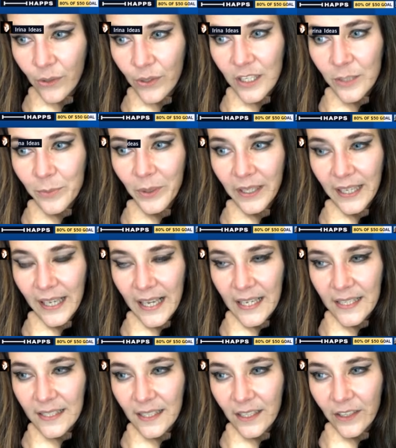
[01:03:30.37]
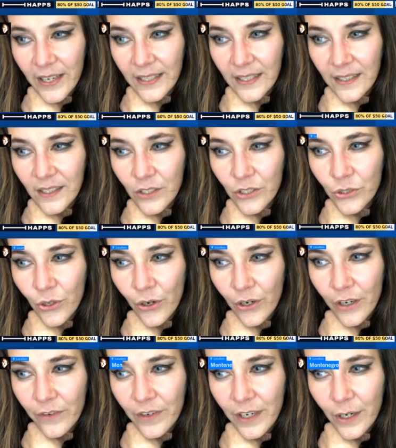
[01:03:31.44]
Louise Borghese narrated the
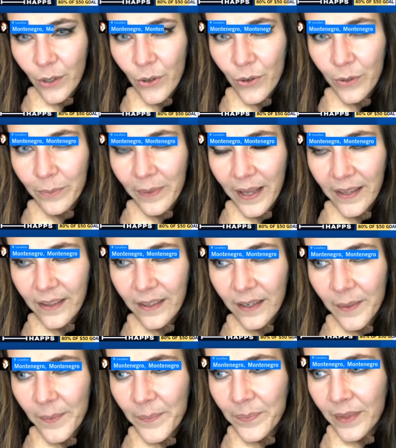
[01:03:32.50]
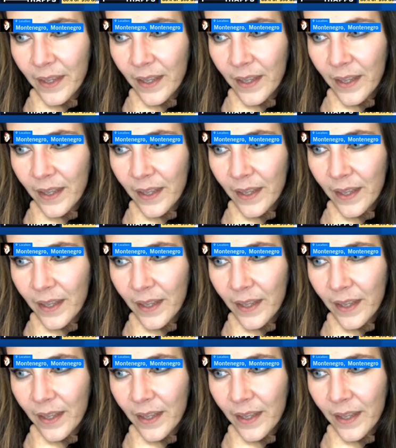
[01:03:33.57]
story of her own mother,